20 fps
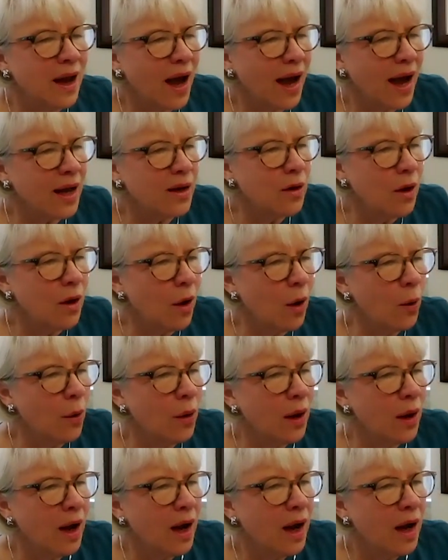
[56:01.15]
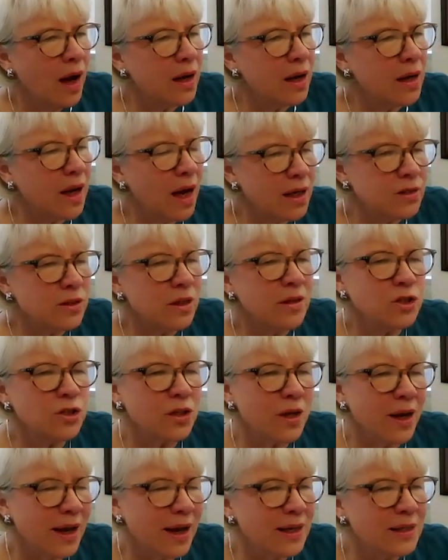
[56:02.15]
I know cut to the
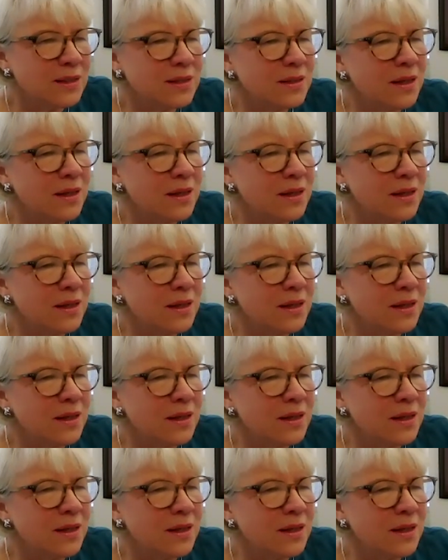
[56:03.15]
chase.